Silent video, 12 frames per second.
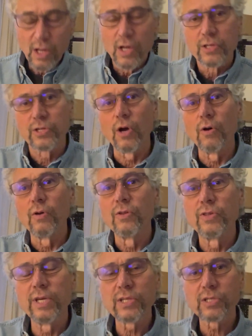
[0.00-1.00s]
So
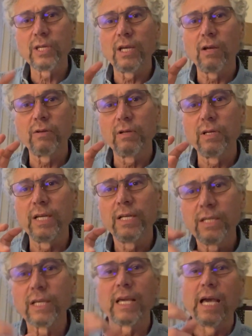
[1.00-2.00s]
this
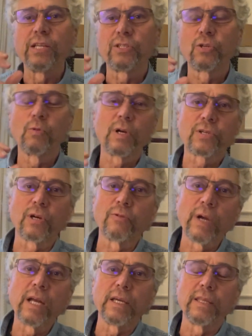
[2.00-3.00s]
indicates to us
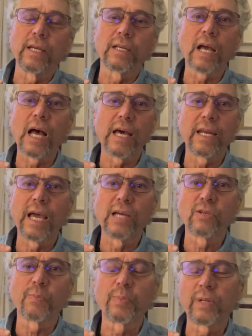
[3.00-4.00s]
already that God has
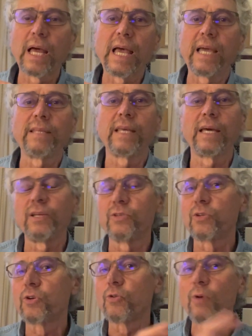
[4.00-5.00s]
a plan that is
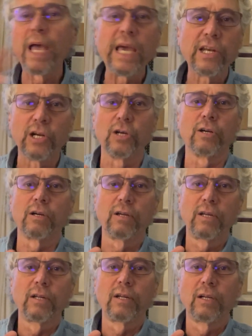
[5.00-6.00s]
greater
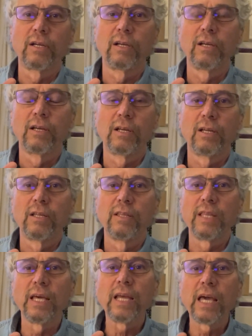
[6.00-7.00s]

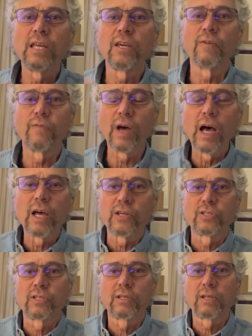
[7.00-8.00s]
than any of
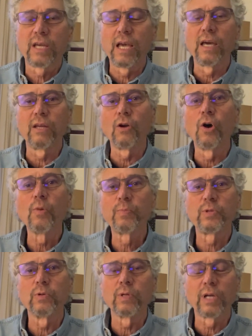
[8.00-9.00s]
us can hope
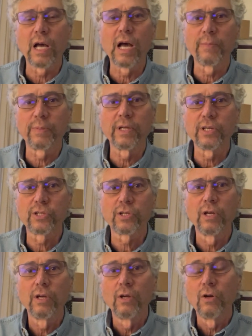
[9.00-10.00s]
to accomplish,
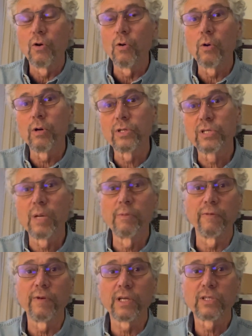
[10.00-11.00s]
or some
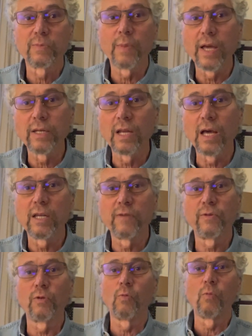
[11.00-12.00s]
of us might not
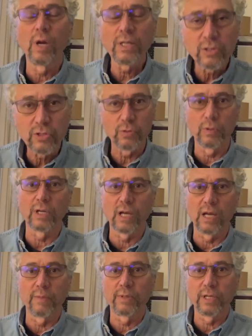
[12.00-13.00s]
even want to
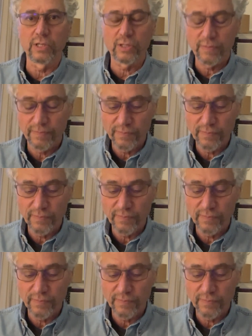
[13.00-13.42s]
accomplish.